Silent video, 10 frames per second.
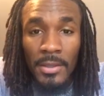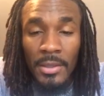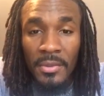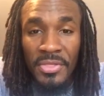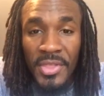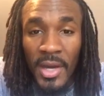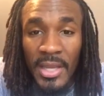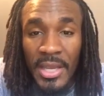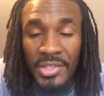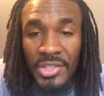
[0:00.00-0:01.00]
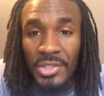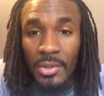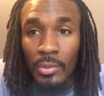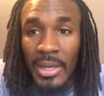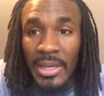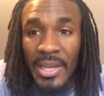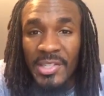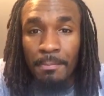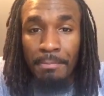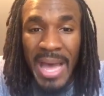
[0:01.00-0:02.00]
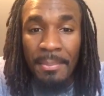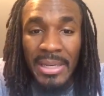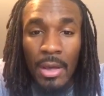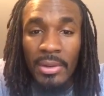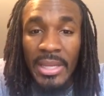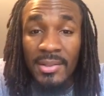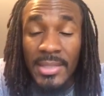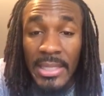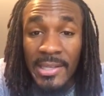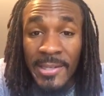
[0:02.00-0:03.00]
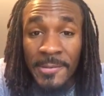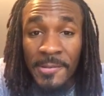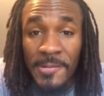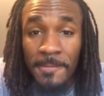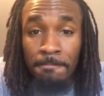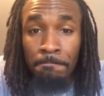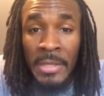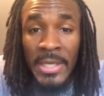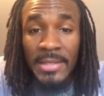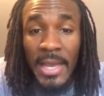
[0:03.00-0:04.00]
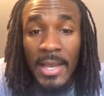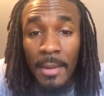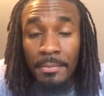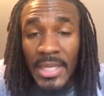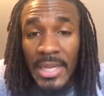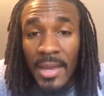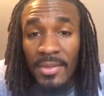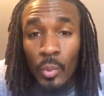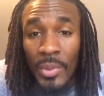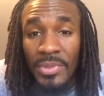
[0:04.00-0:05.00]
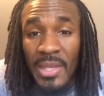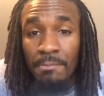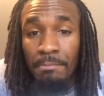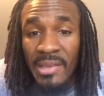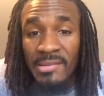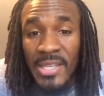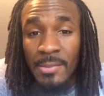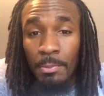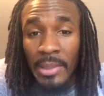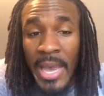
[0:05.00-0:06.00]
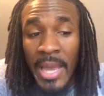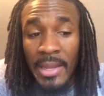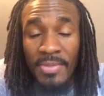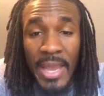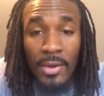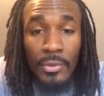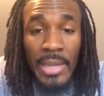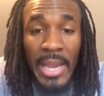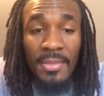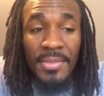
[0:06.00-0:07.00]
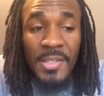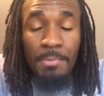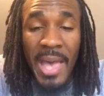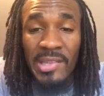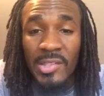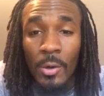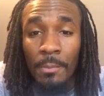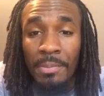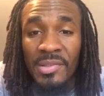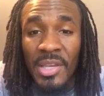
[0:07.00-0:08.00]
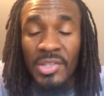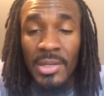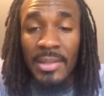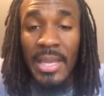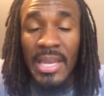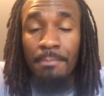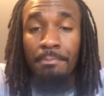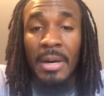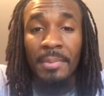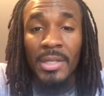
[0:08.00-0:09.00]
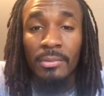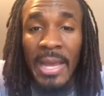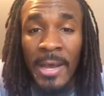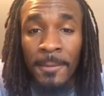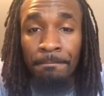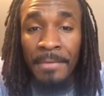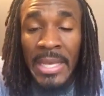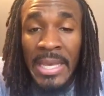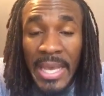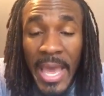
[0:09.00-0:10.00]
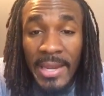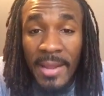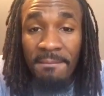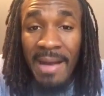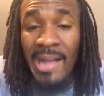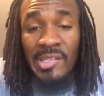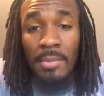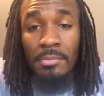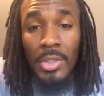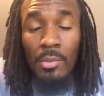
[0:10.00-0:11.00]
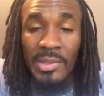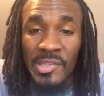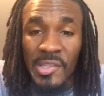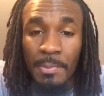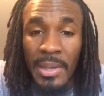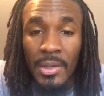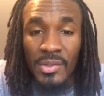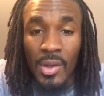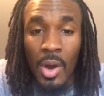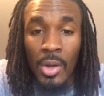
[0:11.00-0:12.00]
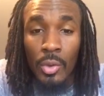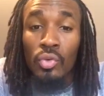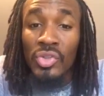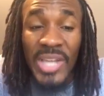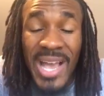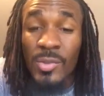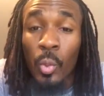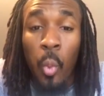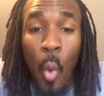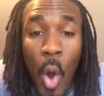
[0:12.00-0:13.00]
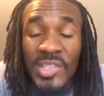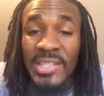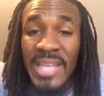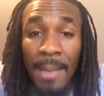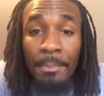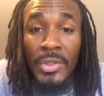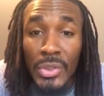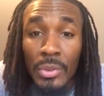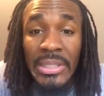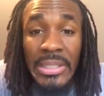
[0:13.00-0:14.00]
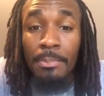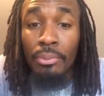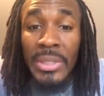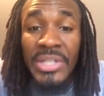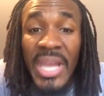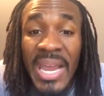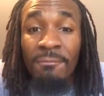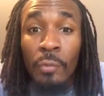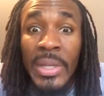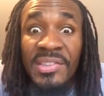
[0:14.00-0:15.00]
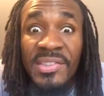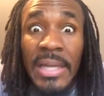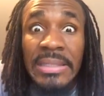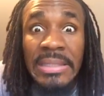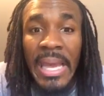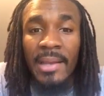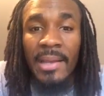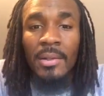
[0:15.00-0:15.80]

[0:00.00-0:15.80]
the thuggish, ruggish Babylonian deacons that come together with this business plan and they create this pastoral position that they can puppet around, and they find some dude with suspenders on who just wants the opportunity to preach every Sunday.